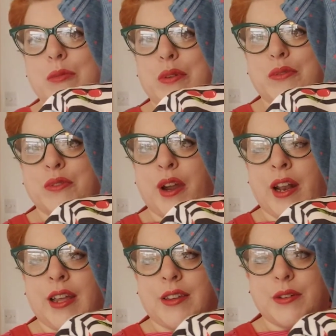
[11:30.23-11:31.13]
be
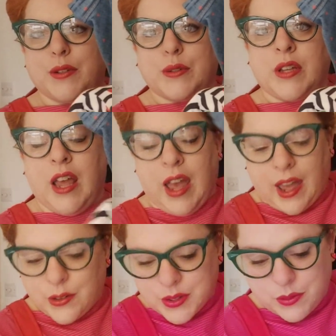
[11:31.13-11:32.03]
really cool,
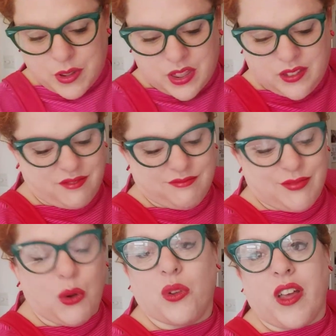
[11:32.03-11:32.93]
and also with
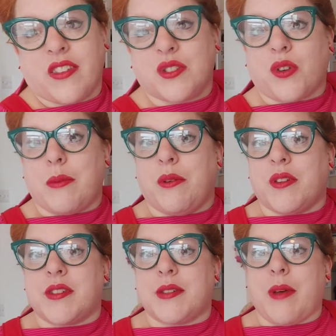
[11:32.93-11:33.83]
all the other stripy
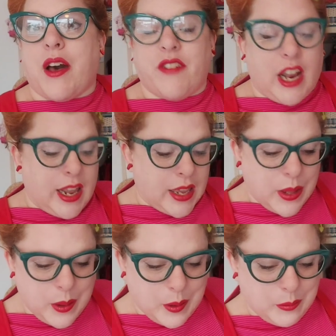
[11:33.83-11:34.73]
ones as well, really.
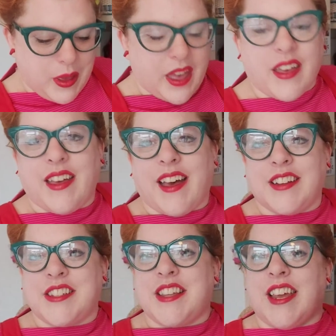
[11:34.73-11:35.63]
But I
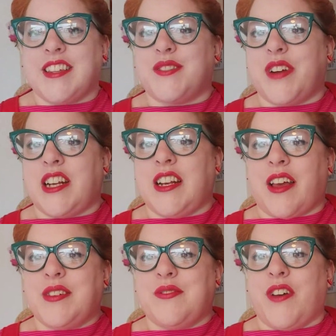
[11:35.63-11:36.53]
just think it's a really
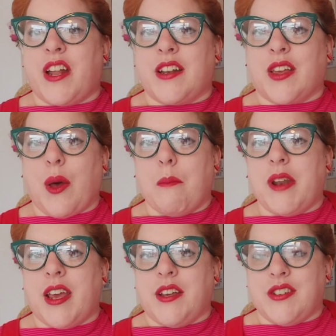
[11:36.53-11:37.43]
nice fun
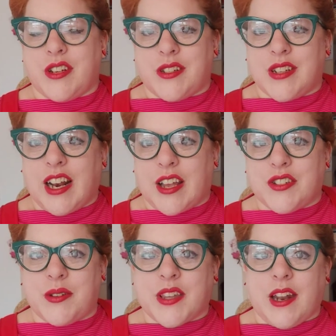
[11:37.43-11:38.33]
combination to clash
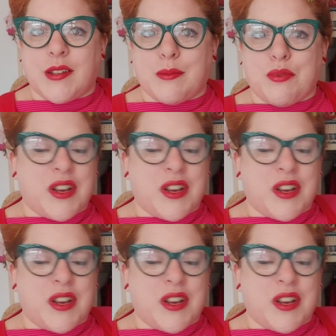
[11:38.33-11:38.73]
those colours and